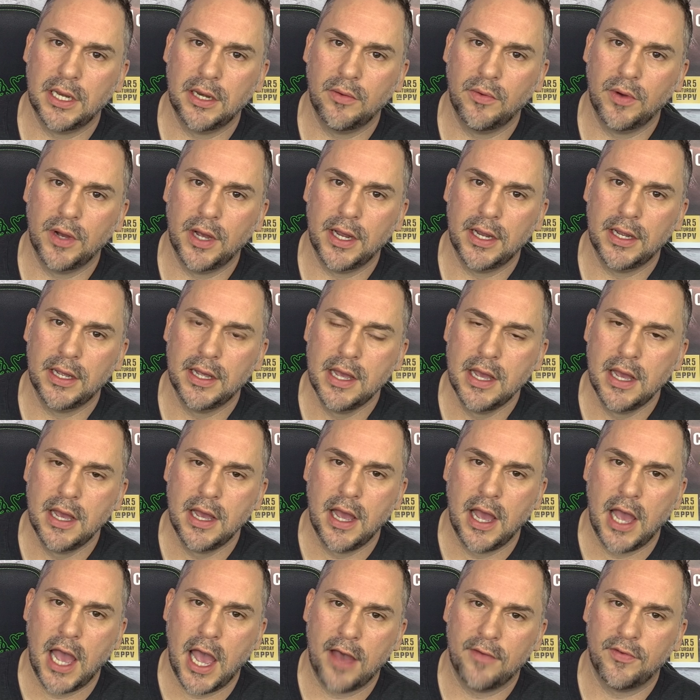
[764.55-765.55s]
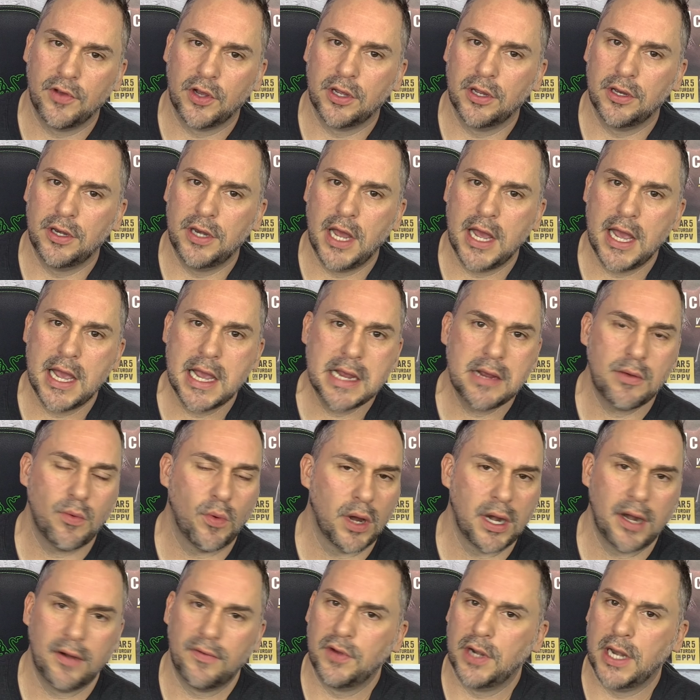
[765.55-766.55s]
But anyway, have a good
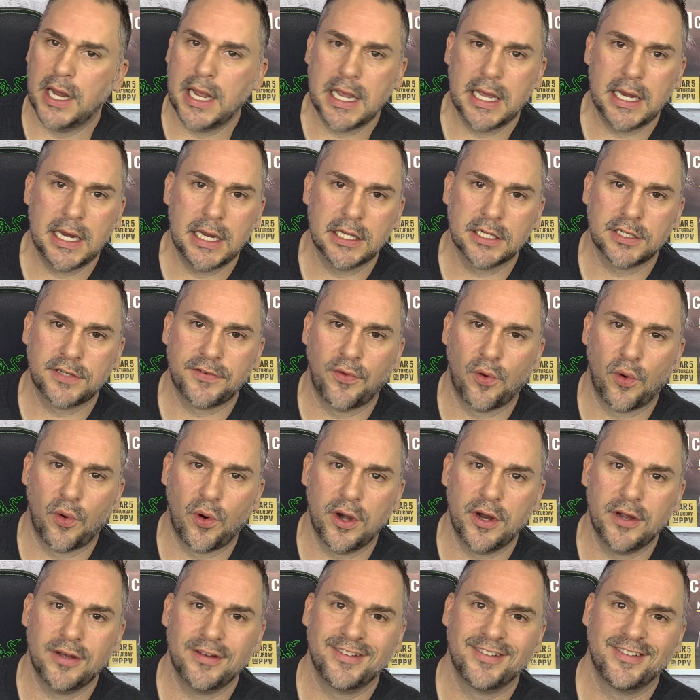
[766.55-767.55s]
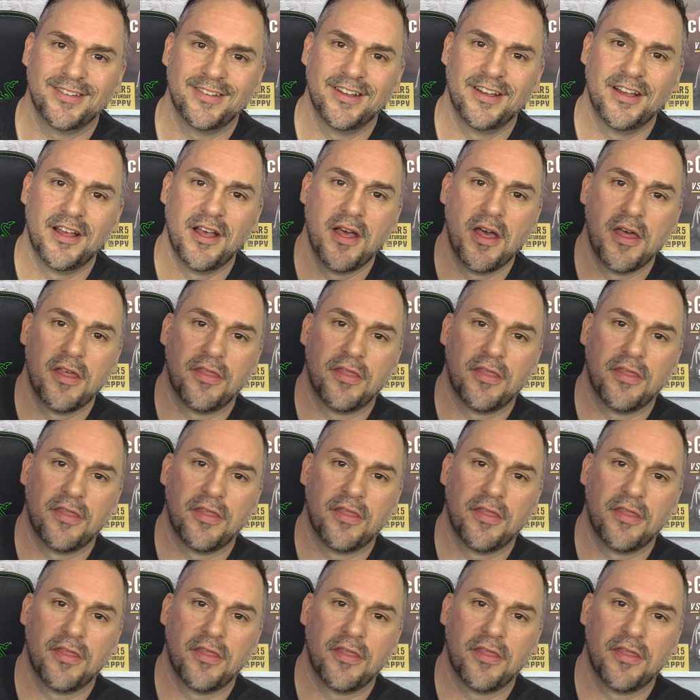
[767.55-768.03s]
day, whatever day it is for you.